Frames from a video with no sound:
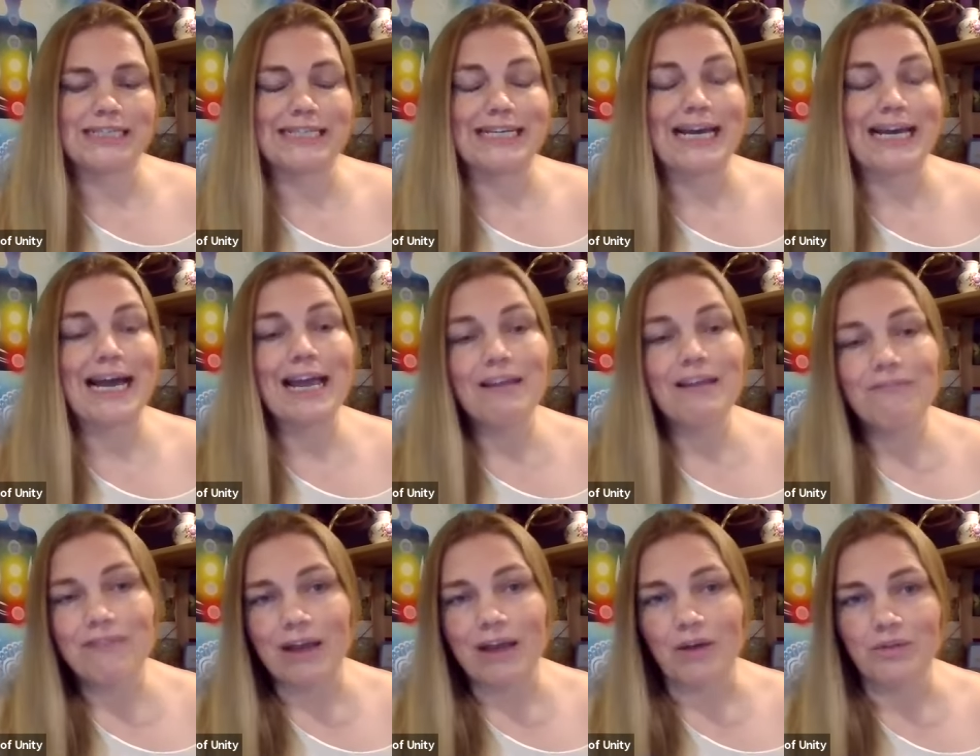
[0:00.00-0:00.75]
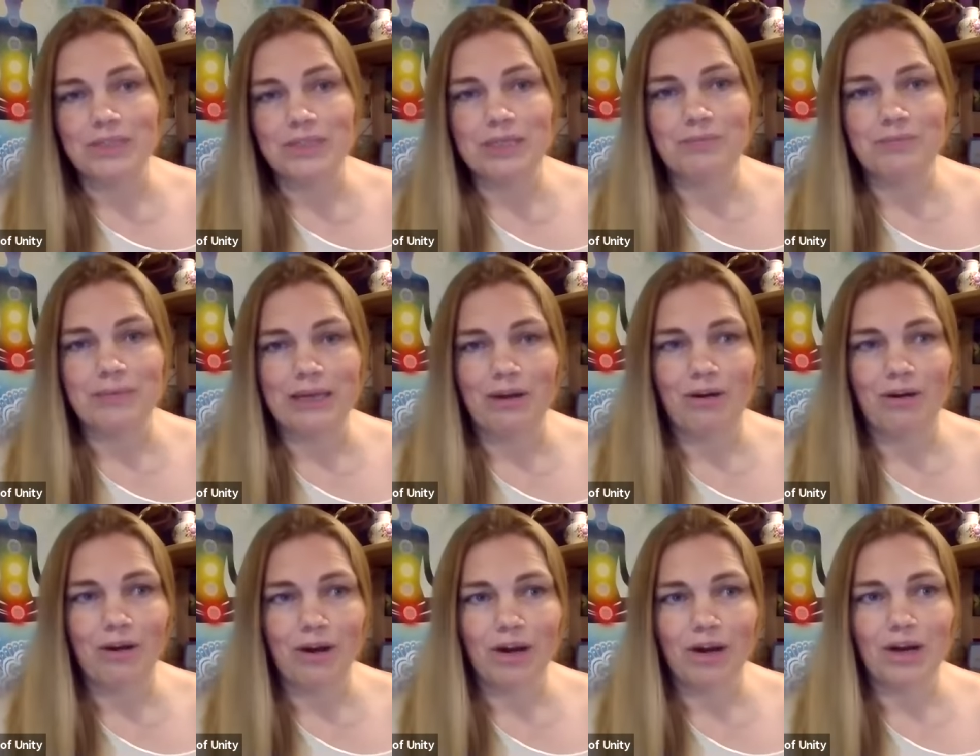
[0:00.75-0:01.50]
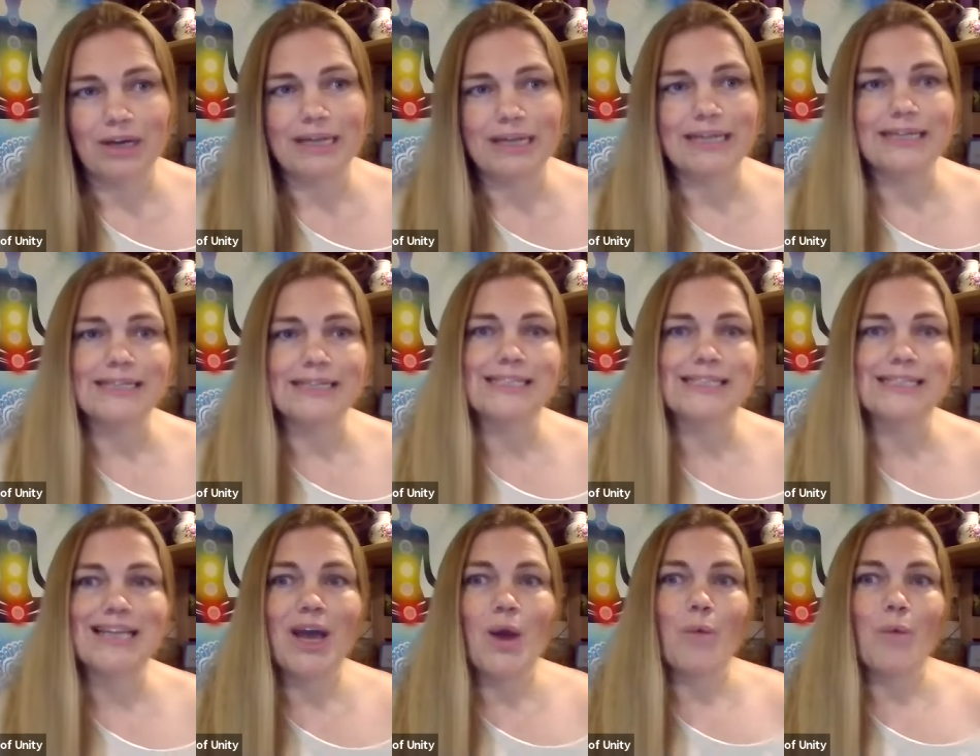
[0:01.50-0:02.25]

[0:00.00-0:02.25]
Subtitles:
that I found to be hard is